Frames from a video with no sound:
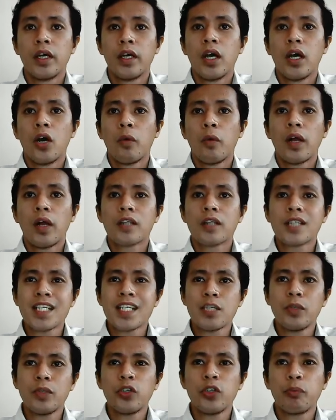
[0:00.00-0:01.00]
Well, just
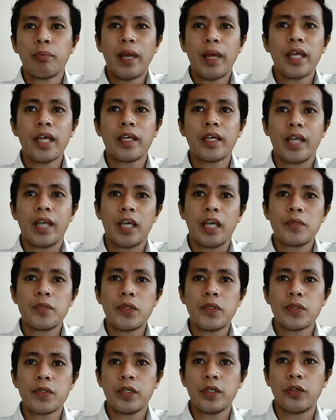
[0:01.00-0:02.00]
when you play games
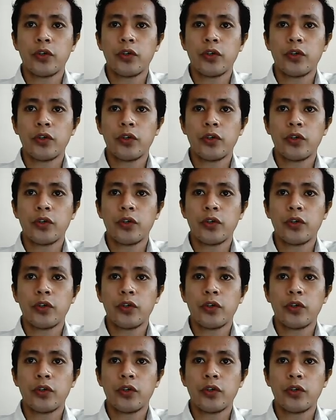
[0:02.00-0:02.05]
using your